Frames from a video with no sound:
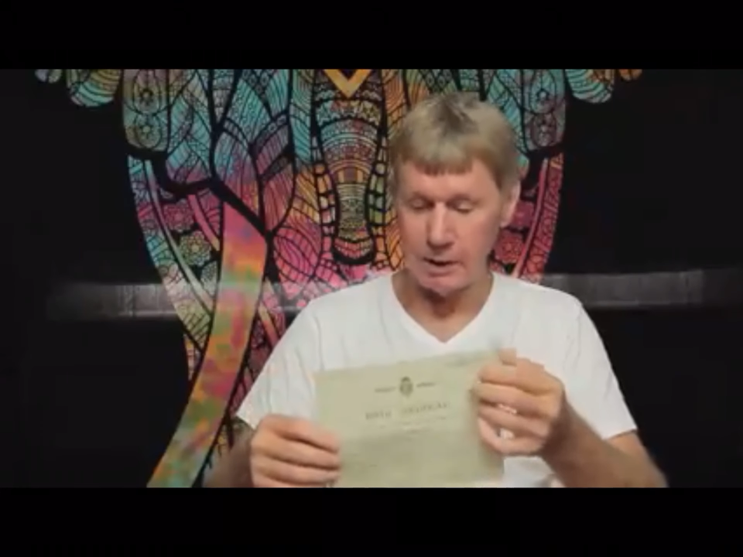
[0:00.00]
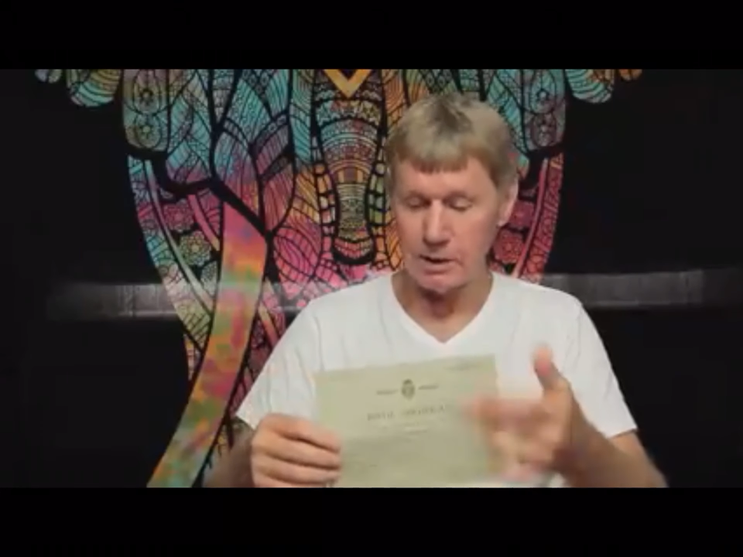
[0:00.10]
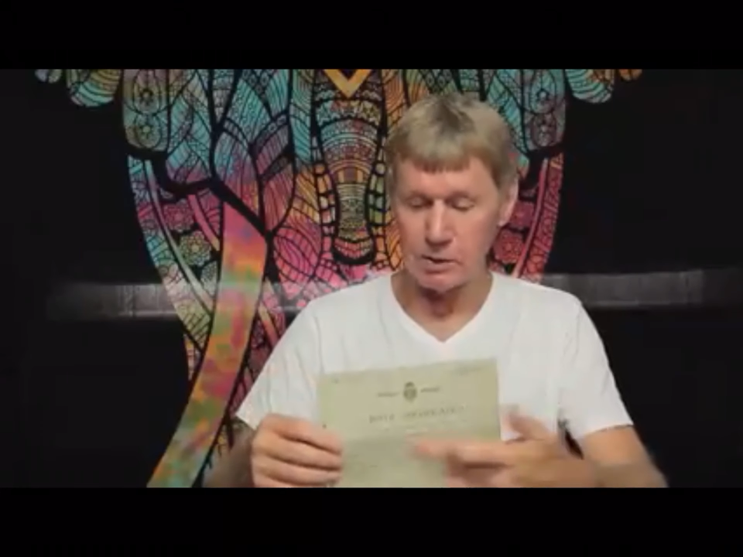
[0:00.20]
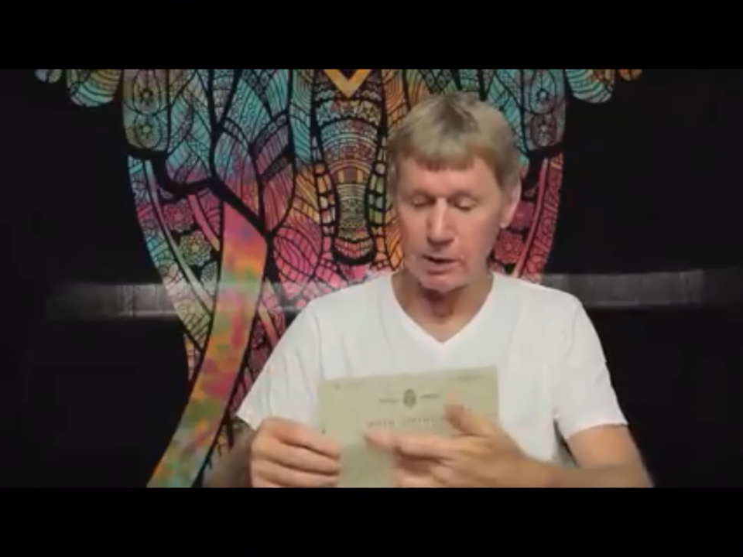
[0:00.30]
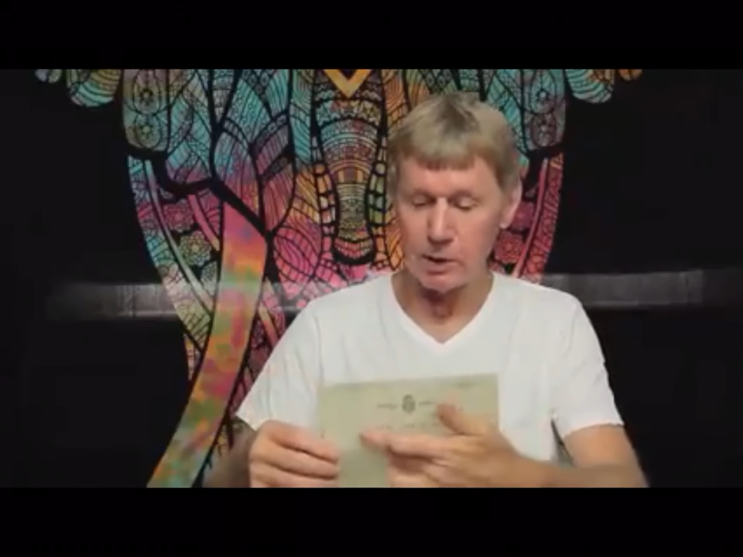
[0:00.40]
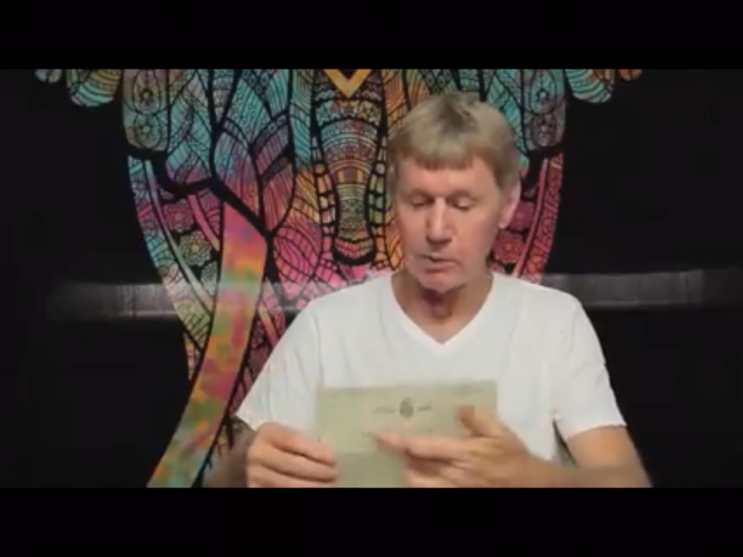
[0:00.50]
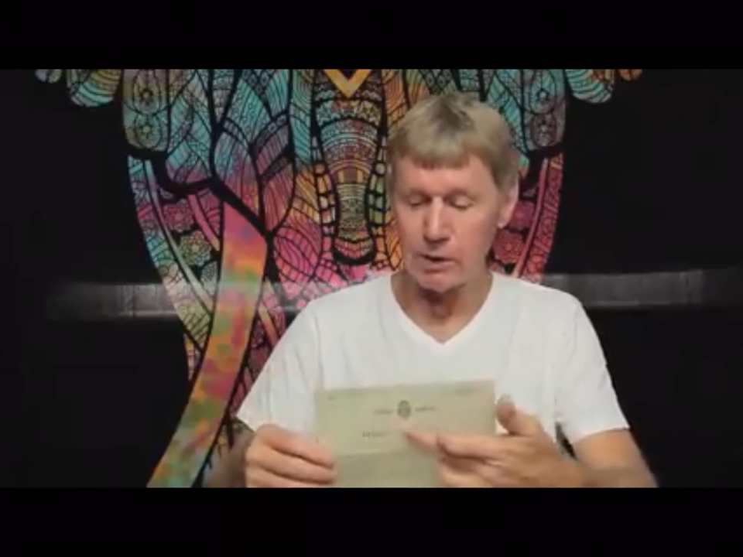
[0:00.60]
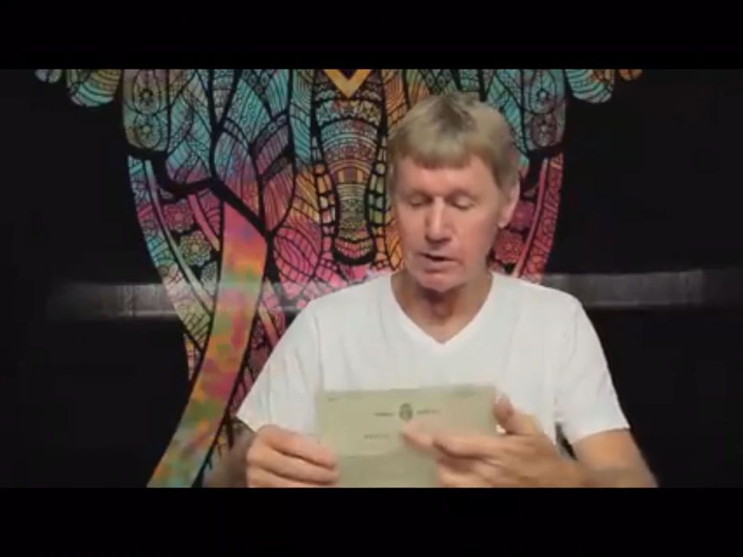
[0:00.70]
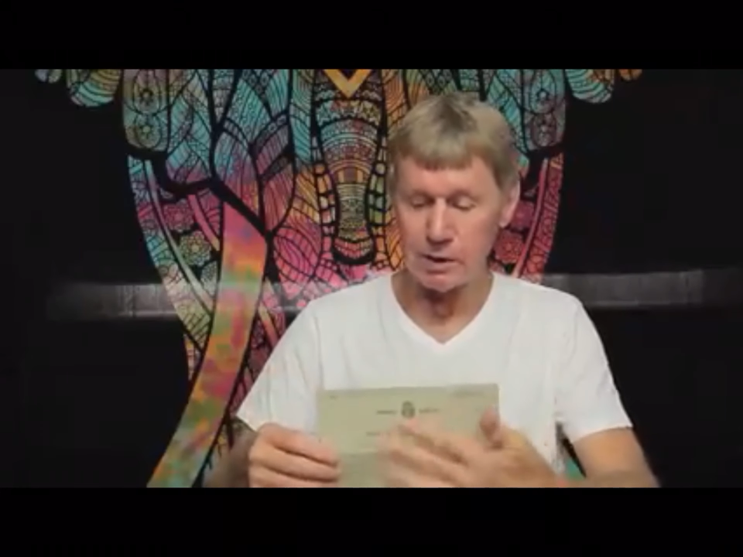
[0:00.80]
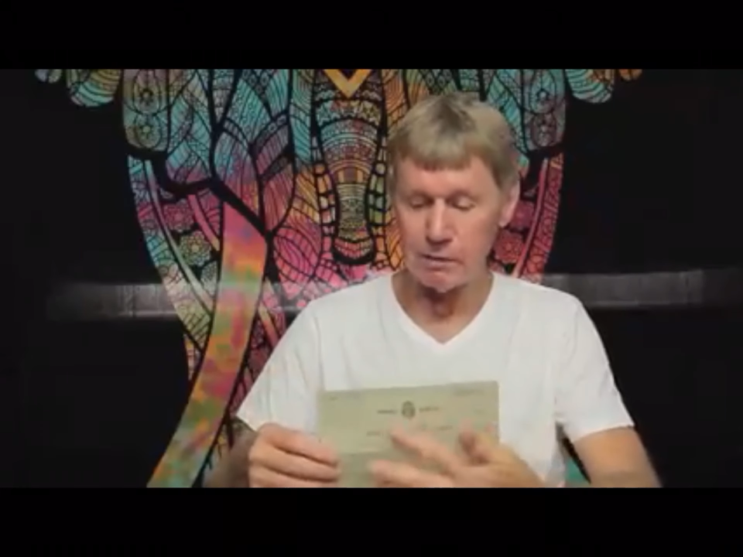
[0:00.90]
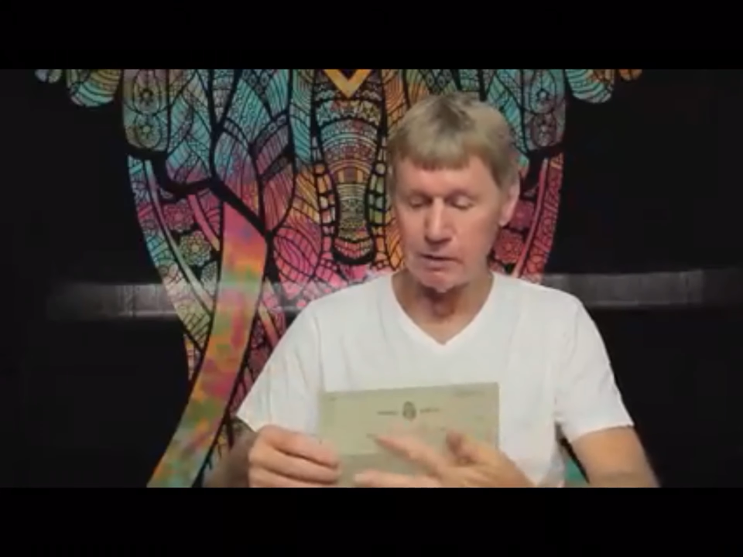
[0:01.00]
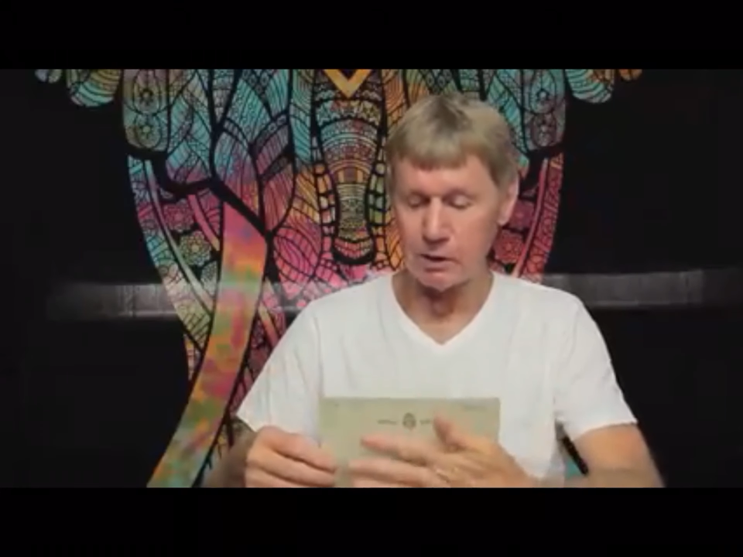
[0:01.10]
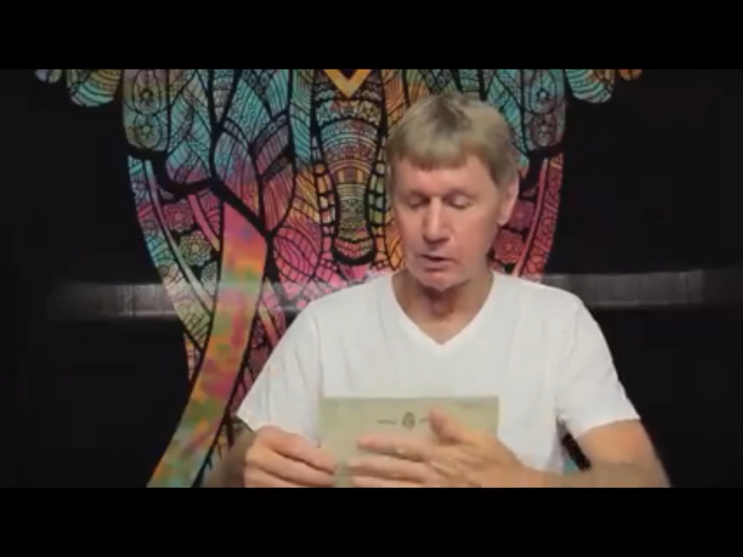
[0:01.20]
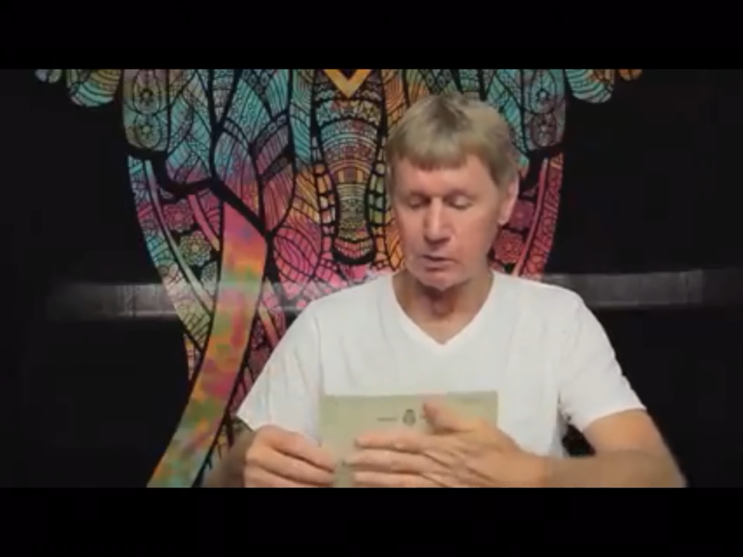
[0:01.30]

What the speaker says: It's not a birth certificate,